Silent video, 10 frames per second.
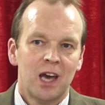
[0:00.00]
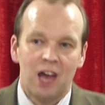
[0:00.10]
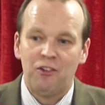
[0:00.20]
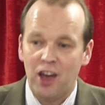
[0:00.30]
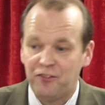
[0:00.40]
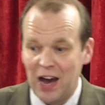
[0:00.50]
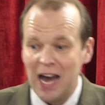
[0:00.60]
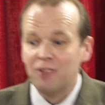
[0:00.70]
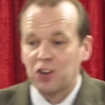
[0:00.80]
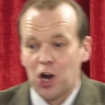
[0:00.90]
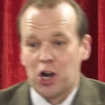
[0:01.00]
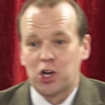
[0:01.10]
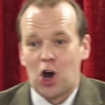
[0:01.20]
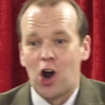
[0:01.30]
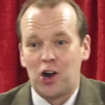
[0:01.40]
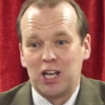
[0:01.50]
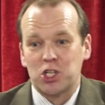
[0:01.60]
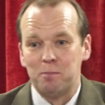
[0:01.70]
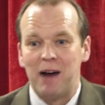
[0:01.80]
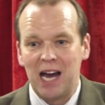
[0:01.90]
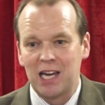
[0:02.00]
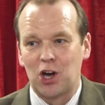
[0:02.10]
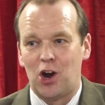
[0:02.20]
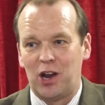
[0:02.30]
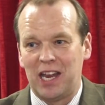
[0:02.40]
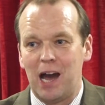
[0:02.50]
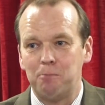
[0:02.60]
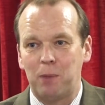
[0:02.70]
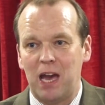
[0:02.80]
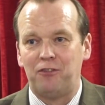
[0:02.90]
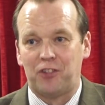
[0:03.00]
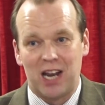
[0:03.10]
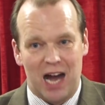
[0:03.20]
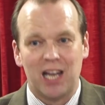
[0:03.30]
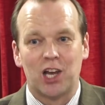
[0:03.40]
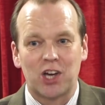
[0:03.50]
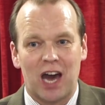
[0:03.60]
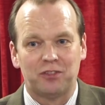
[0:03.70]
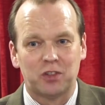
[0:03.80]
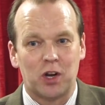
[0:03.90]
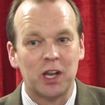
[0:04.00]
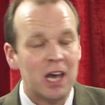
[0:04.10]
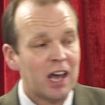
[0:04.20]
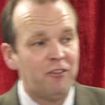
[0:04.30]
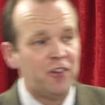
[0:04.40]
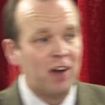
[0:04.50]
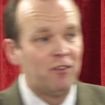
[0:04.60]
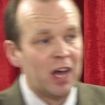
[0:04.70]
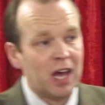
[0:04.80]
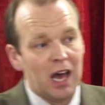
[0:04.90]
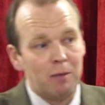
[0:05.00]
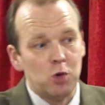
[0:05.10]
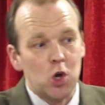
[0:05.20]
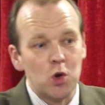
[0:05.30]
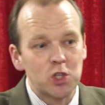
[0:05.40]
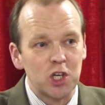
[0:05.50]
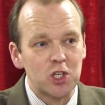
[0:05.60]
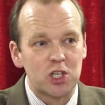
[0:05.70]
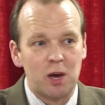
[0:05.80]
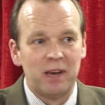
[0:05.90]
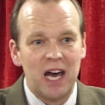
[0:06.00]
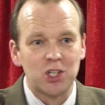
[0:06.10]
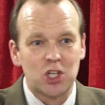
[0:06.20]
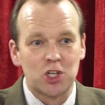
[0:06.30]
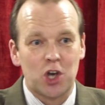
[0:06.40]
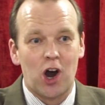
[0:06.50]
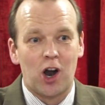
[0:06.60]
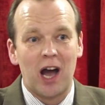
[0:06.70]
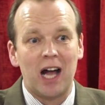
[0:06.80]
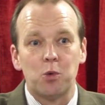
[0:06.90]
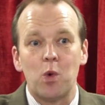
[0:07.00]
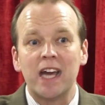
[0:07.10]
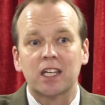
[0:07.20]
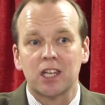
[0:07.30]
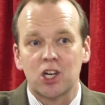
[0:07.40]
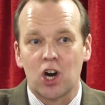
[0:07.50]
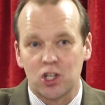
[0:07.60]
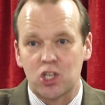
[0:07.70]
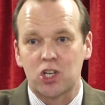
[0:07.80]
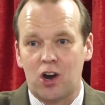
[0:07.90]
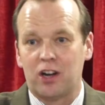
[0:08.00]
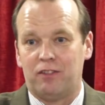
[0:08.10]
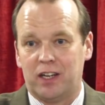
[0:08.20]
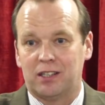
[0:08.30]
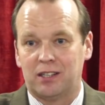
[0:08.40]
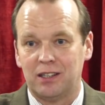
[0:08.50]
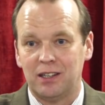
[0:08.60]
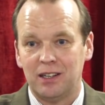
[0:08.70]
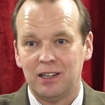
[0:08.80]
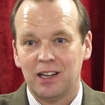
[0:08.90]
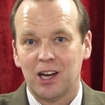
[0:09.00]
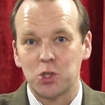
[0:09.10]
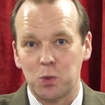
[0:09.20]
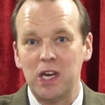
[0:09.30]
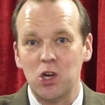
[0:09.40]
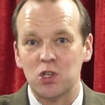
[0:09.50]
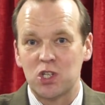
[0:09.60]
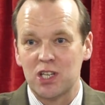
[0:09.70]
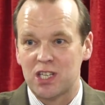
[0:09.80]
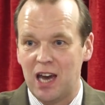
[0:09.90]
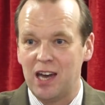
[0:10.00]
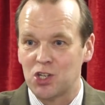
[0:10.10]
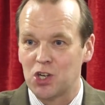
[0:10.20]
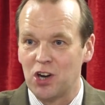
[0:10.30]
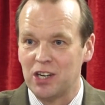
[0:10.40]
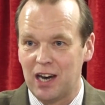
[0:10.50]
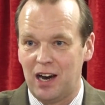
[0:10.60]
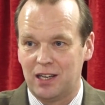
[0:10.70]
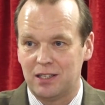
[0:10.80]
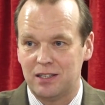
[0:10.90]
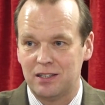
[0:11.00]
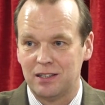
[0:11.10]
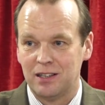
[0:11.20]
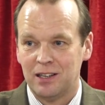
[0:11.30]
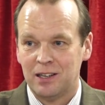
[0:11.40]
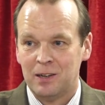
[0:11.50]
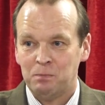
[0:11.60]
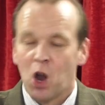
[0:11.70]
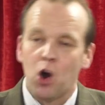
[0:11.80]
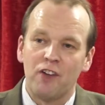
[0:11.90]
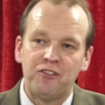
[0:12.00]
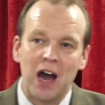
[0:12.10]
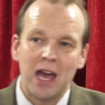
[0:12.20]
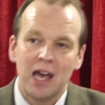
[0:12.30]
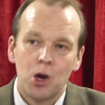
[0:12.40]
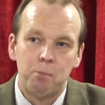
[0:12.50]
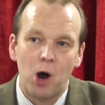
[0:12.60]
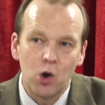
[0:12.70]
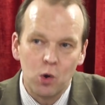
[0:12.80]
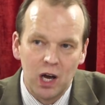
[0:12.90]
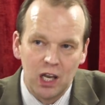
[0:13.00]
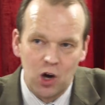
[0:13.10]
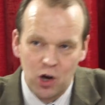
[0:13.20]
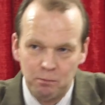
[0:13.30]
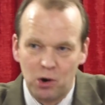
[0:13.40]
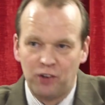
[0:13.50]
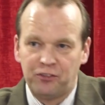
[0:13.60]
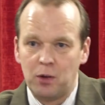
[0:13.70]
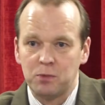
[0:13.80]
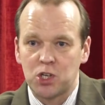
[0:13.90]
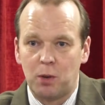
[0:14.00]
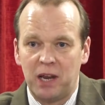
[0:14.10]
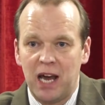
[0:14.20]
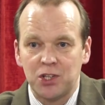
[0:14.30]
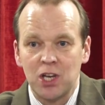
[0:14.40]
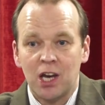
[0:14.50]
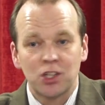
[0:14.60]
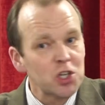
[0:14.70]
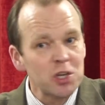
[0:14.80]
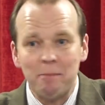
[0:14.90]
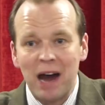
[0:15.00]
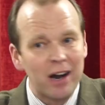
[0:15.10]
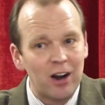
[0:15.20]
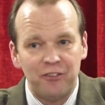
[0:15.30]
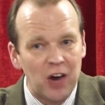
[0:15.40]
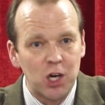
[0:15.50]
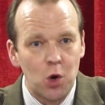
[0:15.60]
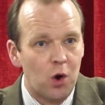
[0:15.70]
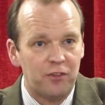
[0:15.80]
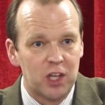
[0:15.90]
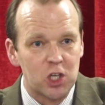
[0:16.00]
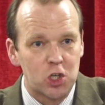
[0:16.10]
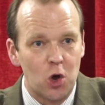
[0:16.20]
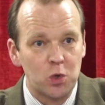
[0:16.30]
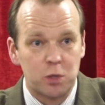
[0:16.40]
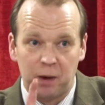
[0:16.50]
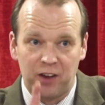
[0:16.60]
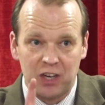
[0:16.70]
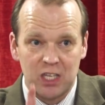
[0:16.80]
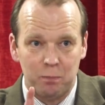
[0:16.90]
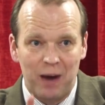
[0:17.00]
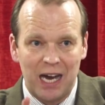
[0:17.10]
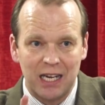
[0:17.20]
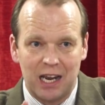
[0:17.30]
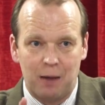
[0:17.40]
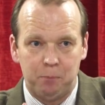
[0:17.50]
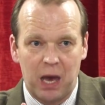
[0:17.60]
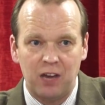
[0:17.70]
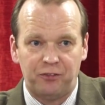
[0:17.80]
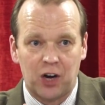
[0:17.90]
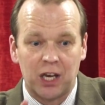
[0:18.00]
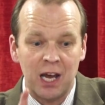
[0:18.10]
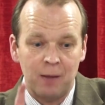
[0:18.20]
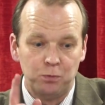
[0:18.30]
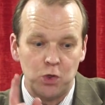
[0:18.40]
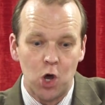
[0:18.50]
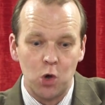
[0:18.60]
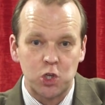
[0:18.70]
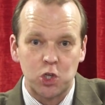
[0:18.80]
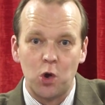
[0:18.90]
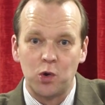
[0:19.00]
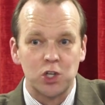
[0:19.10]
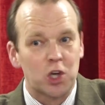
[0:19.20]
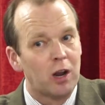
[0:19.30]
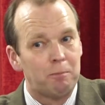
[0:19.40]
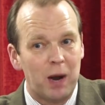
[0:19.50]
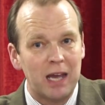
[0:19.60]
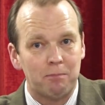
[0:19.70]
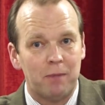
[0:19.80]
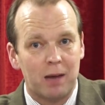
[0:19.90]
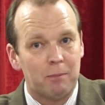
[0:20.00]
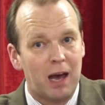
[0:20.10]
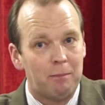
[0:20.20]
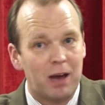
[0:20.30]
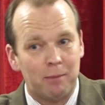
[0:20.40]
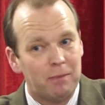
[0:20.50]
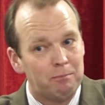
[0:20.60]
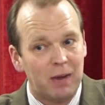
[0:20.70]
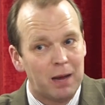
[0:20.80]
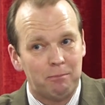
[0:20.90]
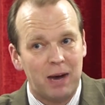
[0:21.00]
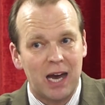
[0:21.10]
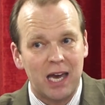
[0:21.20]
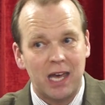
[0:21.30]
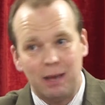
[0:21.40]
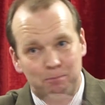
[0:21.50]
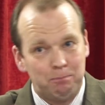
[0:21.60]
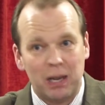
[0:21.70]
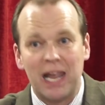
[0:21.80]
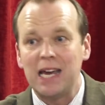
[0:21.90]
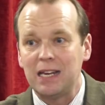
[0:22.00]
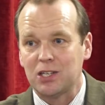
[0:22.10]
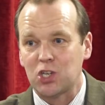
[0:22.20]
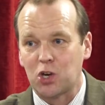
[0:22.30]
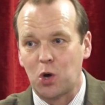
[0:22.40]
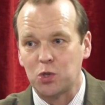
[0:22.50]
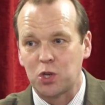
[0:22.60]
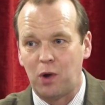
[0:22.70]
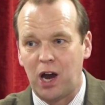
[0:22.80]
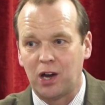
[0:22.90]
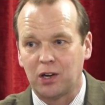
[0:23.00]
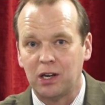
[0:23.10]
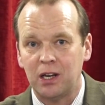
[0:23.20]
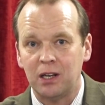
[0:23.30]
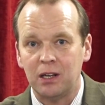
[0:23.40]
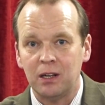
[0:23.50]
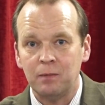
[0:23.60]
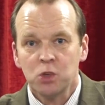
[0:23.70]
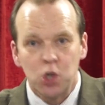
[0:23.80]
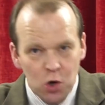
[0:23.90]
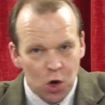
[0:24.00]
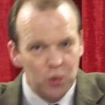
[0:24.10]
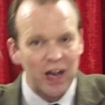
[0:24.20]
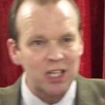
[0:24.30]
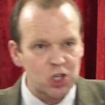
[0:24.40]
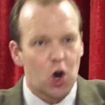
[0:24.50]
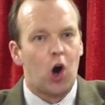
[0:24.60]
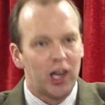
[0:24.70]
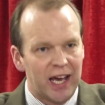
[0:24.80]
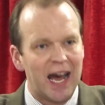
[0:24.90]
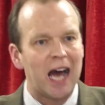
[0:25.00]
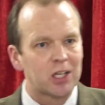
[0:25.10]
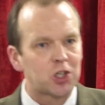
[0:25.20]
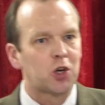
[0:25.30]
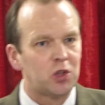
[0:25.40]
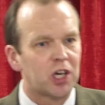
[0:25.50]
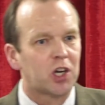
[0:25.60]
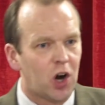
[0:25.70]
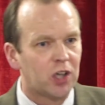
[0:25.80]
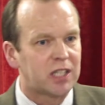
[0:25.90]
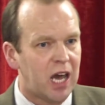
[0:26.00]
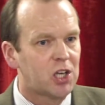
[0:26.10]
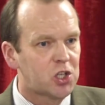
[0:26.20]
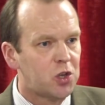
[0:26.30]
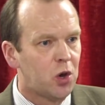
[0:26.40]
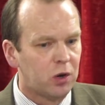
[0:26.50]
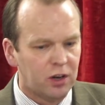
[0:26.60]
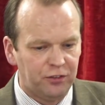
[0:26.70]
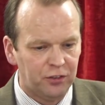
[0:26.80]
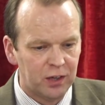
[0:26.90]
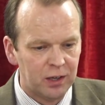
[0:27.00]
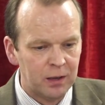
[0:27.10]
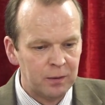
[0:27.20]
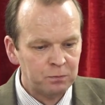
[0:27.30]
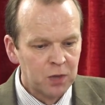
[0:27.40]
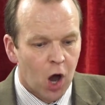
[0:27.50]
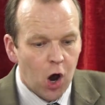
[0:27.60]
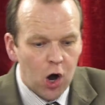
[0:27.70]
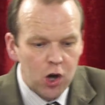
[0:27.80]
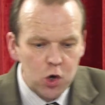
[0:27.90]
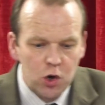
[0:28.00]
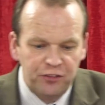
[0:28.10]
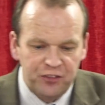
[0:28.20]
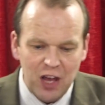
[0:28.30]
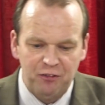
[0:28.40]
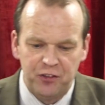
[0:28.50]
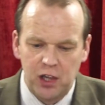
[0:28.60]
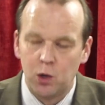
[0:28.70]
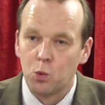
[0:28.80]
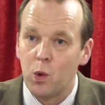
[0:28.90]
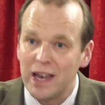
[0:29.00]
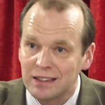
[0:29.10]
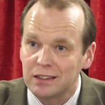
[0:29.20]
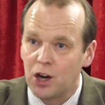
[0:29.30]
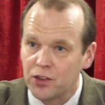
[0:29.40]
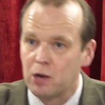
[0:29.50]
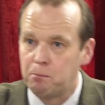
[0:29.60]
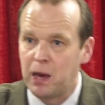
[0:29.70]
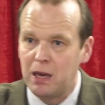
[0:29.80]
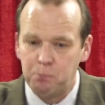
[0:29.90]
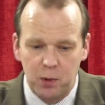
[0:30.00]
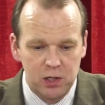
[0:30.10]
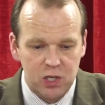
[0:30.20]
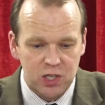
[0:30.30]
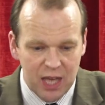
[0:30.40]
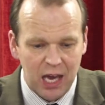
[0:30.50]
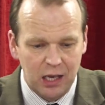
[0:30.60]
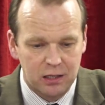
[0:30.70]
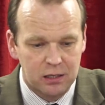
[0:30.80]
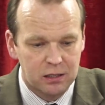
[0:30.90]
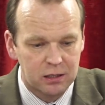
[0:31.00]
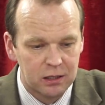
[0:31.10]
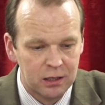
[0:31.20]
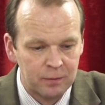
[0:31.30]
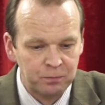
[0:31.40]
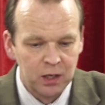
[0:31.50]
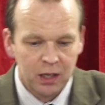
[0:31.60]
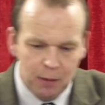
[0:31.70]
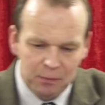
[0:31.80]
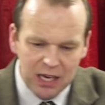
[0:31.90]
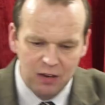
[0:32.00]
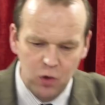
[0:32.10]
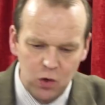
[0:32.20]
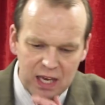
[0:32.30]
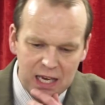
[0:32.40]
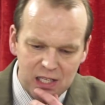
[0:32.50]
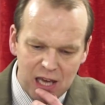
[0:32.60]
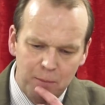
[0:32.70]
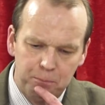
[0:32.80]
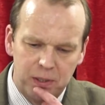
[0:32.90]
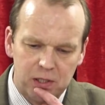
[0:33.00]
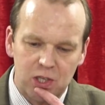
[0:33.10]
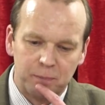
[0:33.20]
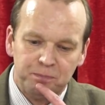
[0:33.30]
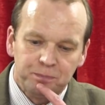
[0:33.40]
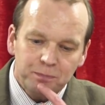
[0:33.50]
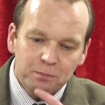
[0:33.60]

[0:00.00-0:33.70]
If, if I've got a car and it's my car and I pay for it, I'll look after it. If I've, I'm using someone else's car, I'll rake the guts out of it as we used to say as young guys. Or if I borrow a lawnmower from someone else, doesn't matter if I go over the stones, but if it's mine and I've paid for it, no stone is going to break um, um, my, my blade as it goes around. Do you know that's all an attitude that God takes note of? Are you faithful with other people's things? Let me give you the examples.